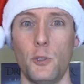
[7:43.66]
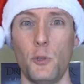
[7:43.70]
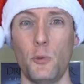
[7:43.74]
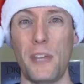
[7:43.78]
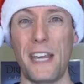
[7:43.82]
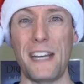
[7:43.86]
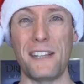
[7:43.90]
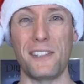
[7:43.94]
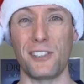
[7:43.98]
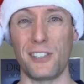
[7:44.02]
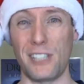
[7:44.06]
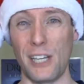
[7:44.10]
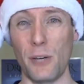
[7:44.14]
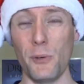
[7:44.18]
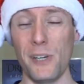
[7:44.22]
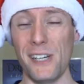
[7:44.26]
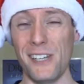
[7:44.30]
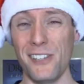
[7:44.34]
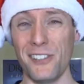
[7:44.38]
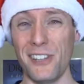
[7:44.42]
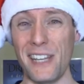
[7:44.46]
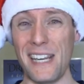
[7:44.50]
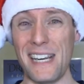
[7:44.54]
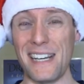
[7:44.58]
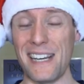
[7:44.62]
Do they
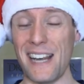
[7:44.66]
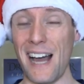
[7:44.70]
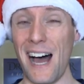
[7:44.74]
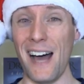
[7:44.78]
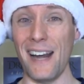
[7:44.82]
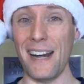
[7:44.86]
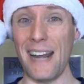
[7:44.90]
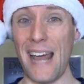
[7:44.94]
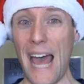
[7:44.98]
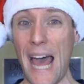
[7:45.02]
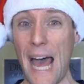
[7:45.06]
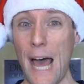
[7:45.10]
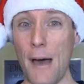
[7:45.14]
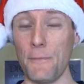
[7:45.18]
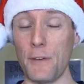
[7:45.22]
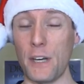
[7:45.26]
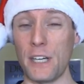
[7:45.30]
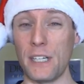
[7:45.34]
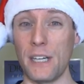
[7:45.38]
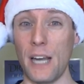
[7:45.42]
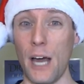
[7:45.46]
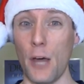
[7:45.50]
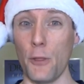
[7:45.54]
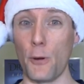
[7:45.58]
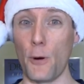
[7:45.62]
seriously not have
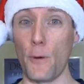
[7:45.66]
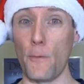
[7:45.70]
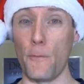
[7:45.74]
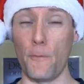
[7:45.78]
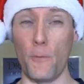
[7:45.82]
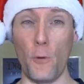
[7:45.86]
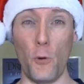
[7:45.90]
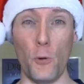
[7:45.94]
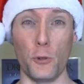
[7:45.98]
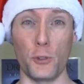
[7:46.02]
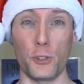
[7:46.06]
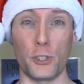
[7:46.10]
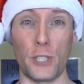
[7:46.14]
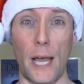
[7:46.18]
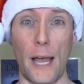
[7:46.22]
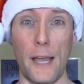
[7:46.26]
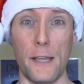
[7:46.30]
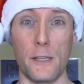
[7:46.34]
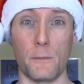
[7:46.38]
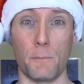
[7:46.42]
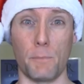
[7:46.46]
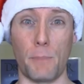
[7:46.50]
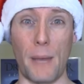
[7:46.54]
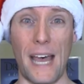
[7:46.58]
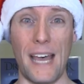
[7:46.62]
another
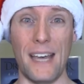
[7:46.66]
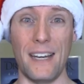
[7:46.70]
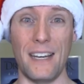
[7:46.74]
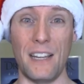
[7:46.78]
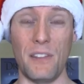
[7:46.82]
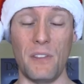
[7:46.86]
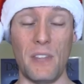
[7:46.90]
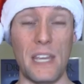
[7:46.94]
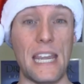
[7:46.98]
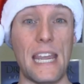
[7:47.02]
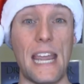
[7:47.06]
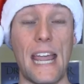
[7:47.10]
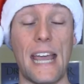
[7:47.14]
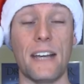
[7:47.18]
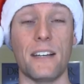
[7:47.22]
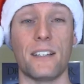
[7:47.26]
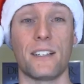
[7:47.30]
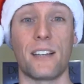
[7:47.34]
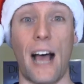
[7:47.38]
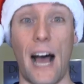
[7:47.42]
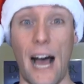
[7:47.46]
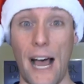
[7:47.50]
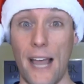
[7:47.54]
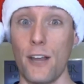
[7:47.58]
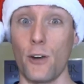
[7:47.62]
full-size bed in the
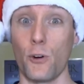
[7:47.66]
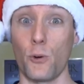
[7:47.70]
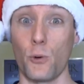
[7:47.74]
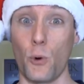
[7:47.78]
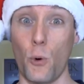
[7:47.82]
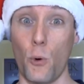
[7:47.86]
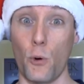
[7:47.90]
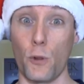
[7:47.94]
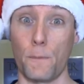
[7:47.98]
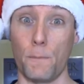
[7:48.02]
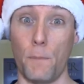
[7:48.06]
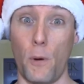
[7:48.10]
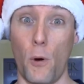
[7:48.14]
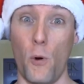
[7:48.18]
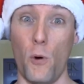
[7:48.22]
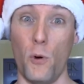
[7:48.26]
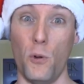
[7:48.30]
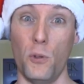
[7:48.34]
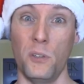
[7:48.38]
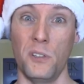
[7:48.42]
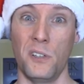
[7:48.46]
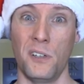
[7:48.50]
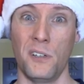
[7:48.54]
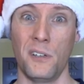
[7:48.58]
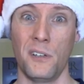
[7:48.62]
entire North
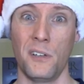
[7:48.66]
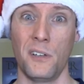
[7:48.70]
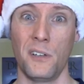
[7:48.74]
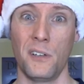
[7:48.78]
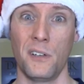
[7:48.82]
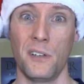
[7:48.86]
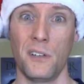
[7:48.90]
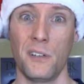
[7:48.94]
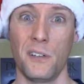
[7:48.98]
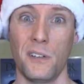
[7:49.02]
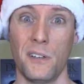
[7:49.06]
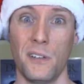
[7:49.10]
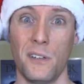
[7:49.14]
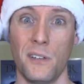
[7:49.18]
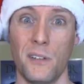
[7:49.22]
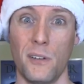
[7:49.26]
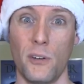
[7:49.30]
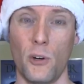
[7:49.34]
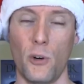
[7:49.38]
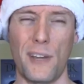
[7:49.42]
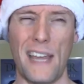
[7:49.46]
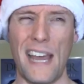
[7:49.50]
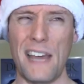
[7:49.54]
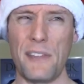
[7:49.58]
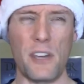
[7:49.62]
Pole?
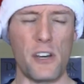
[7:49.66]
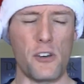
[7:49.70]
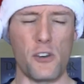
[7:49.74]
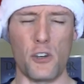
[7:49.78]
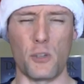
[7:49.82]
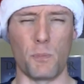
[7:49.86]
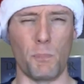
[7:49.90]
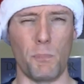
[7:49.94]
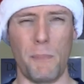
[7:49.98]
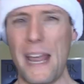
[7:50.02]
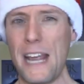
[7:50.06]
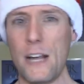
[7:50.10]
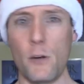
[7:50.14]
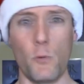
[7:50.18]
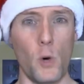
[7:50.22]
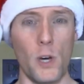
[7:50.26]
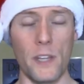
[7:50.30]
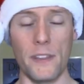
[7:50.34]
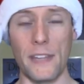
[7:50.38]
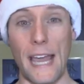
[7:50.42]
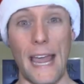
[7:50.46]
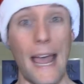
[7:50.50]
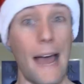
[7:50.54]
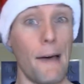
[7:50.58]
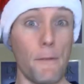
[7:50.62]
Or can't they just make
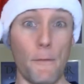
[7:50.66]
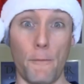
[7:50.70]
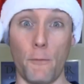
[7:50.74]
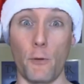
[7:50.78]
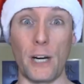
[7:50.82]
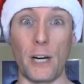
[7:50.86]
one? They have a